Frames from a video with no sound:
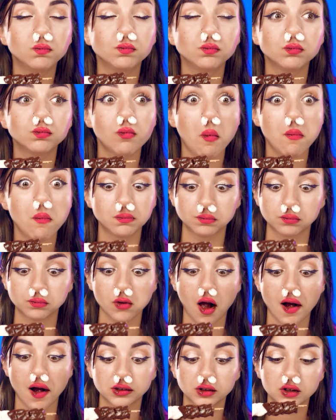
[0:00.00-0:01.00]
How
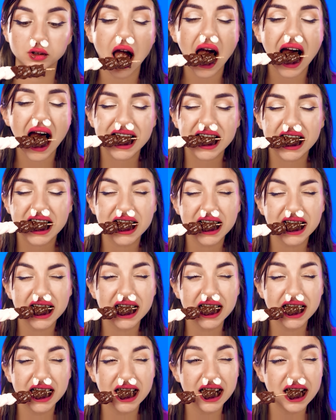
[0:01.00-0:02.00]
delicious.
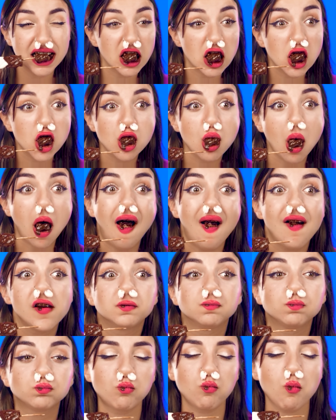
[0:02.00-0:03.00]
Wonderful.
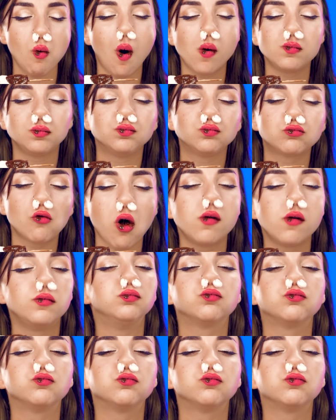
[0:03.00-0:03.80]
I want even more.